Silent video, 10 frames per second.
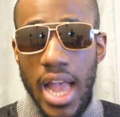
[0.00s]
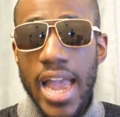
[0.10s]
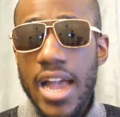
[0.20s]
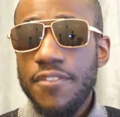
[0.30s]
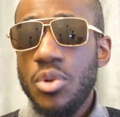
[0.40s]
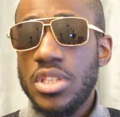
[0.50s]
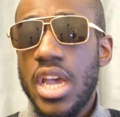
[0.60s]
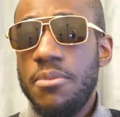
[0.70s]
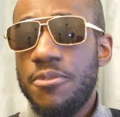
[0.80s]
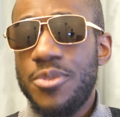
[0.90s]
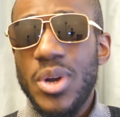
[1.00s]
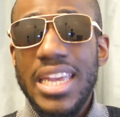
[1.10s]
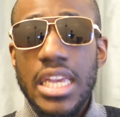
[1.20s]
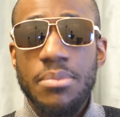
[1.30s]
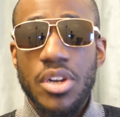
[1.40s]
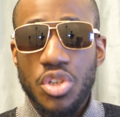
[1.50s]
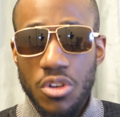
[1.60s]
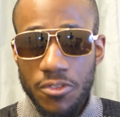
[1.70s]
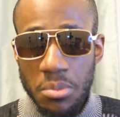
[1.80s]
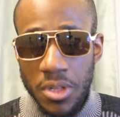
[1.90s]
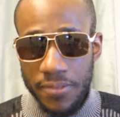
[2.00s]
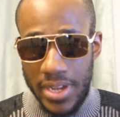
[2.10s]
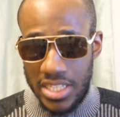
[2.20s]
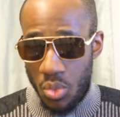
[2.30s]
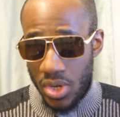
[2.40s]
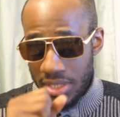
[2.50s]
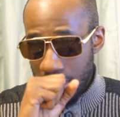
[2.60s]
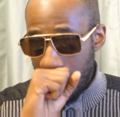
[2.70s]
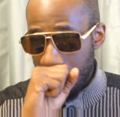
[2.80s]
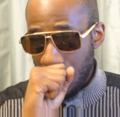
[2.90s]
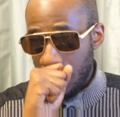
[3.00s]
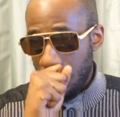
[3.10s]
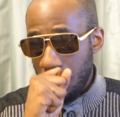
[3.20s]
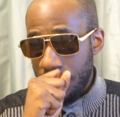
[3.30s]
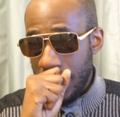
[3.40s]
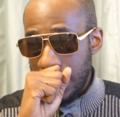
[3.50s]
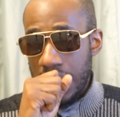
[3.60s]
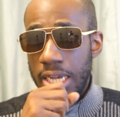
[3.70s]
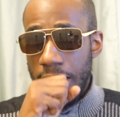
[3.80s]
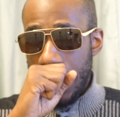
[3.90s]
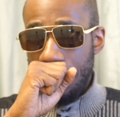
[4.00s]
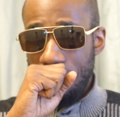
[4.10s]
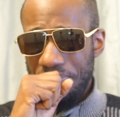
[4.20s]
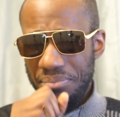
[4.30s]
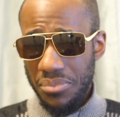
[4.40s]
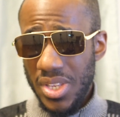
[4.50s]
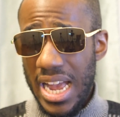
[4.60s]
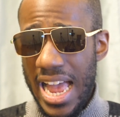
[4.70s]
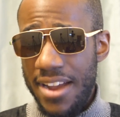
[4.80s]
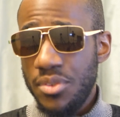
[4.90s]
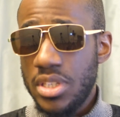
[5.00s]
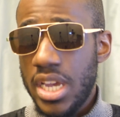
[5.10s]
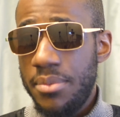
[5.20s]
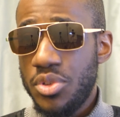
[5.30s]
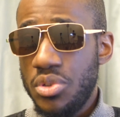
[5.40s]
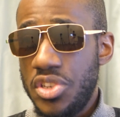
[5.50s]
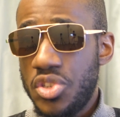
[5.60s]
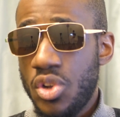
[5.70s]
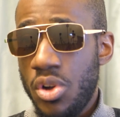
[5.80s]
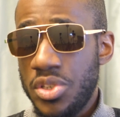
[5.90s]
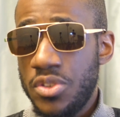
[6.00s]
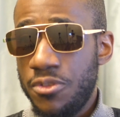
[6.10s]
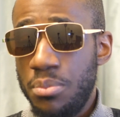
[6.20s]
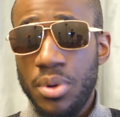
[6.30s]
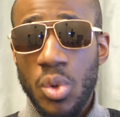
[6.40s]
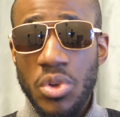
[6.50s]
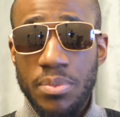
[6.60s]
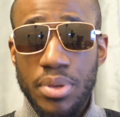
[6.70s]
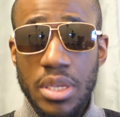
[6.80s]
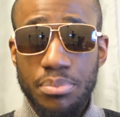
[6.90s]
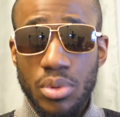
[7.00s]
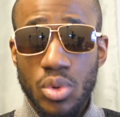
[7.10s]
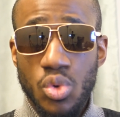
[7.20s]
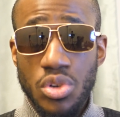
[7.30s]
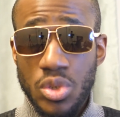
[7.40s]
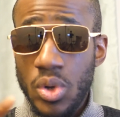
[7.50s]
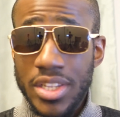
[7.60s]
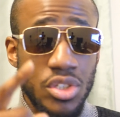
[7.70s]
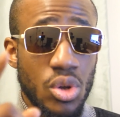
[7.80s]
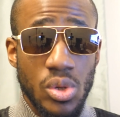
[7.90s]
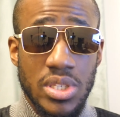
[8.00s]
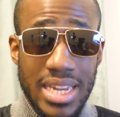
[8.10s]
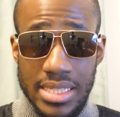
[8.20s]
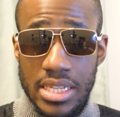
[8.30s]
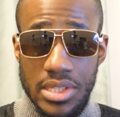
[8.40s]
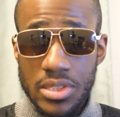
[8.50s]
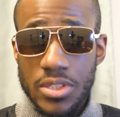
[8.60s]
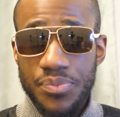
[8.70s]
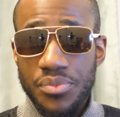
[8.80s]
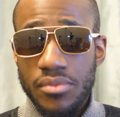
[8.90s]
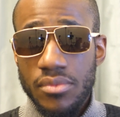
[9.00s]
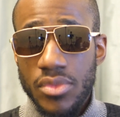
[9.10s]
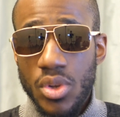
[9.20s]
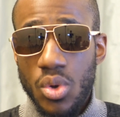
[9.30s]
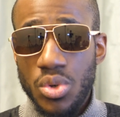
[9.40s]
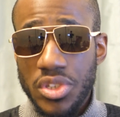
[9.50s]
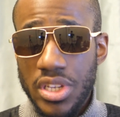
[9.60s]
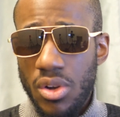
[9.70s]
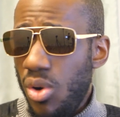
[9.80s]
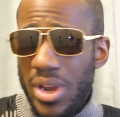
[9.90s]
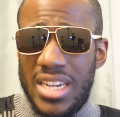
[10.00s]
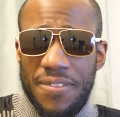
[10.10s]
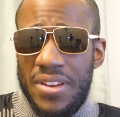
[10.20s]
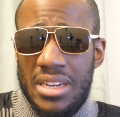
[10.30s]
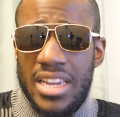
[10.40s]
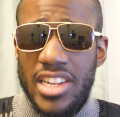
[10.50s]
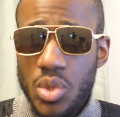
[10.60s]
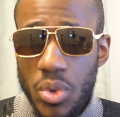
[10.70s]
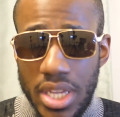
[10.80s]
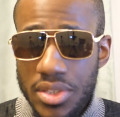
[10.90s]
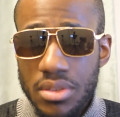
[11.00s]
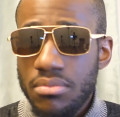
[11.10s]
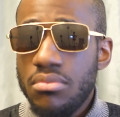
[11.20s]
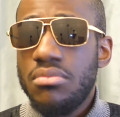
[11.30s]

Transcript: I have no time for immature football fans. And when I say immature football fans, I have no time to discuss football with people who just look at goals and assists, who just say, oh, a defender can't win it.